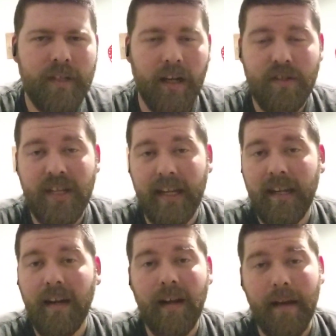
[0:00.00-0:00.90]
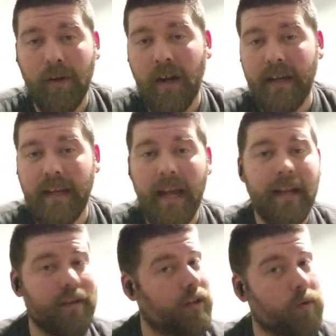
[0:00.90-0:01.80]
Y'all take care. Have a great
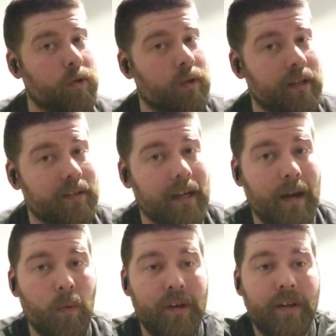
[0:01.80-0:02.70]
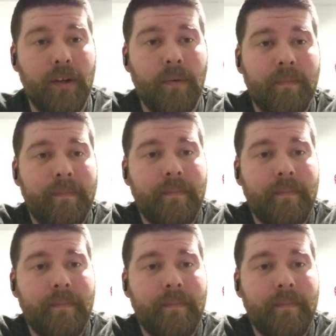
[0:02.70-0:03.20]
day, and don't do anything I wouldn't do.